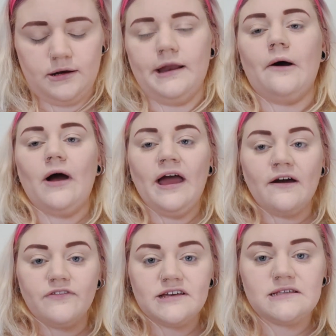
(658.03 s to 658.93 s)
Now I
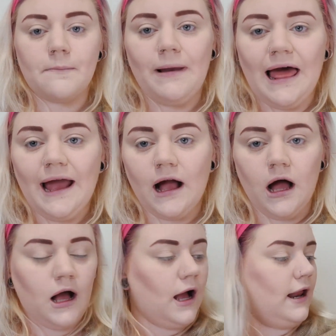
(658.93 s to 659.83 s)
have this
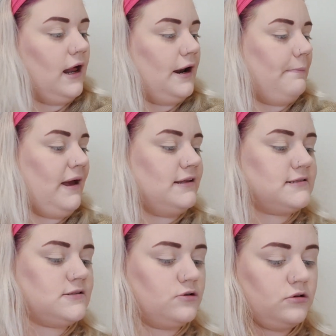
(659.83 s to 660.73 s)
black eyeliner
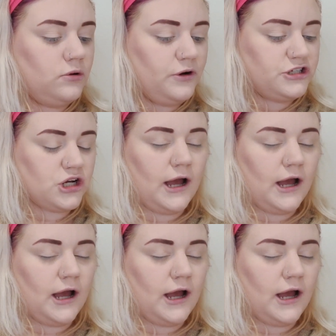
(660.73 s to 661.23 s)
pencil, which